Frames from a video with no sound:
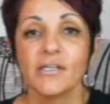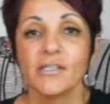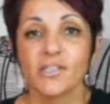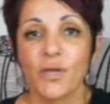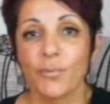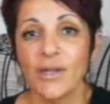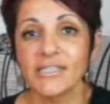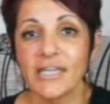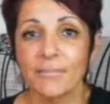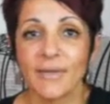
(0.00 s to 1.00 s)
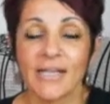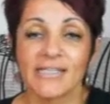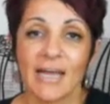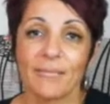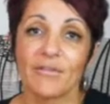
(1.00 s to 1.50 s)
So breast
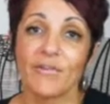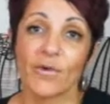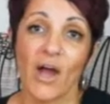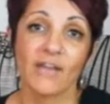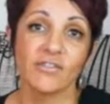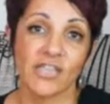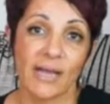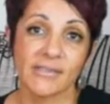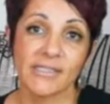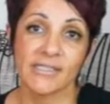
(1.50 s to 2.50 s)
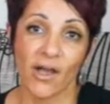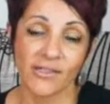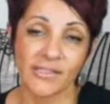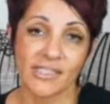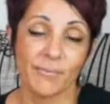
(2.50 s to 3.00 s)
implants come in a variety of shapes and
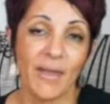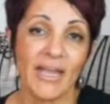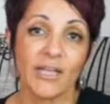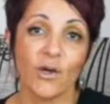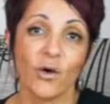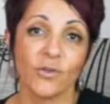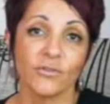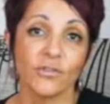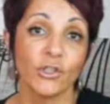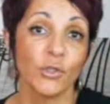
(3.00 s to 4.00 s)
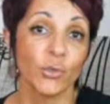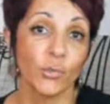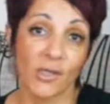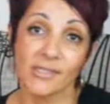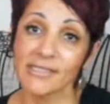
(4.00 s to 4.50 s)
sizes depending on your
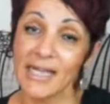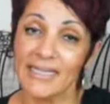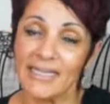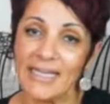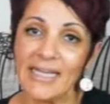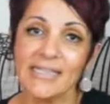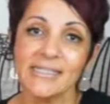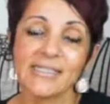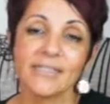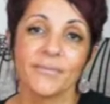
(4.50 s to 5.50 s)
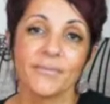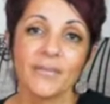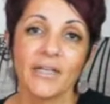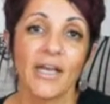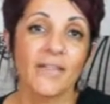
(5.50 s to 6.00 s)
wants and needs.
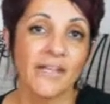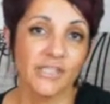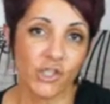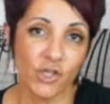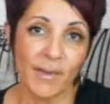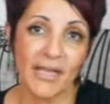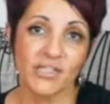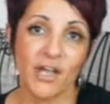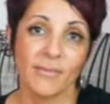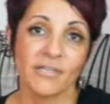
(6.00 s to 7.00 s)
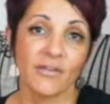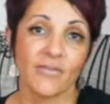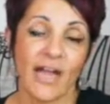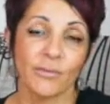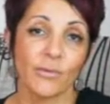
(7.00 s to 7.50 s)
There's two main types that are
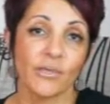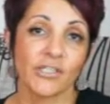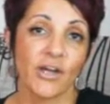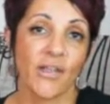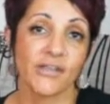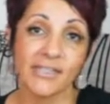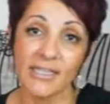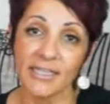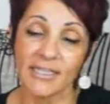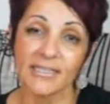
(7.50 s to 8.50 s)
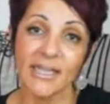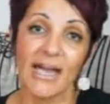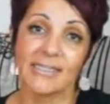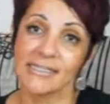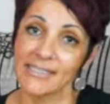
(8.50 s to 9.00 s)
available which are the silicone
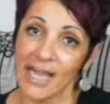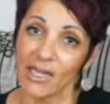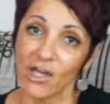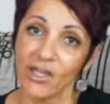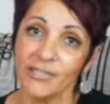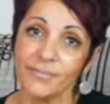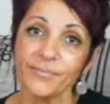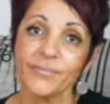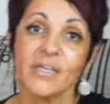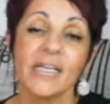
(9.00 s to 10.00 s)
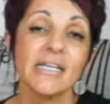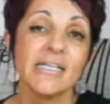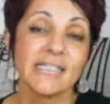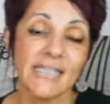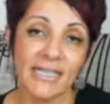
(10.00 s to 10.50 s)
and saline.
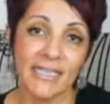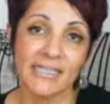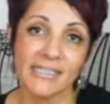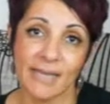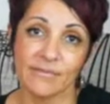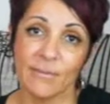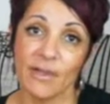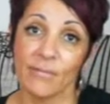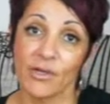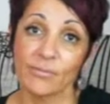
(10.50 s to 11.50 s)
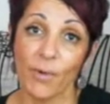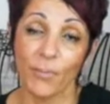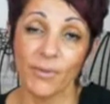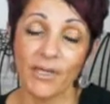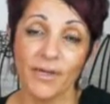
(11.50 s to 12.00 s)
Silicon seems to be the most
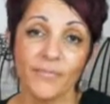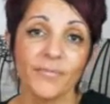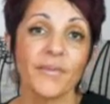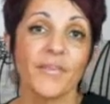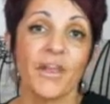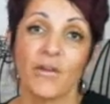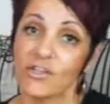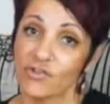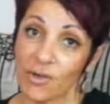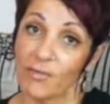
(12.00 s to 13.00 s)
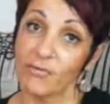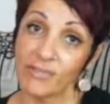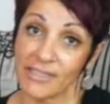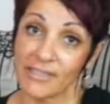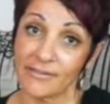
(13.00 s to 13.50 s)
popular. They're extremely
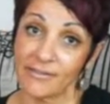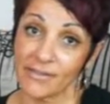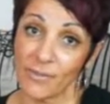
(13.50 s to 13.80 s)
resilient as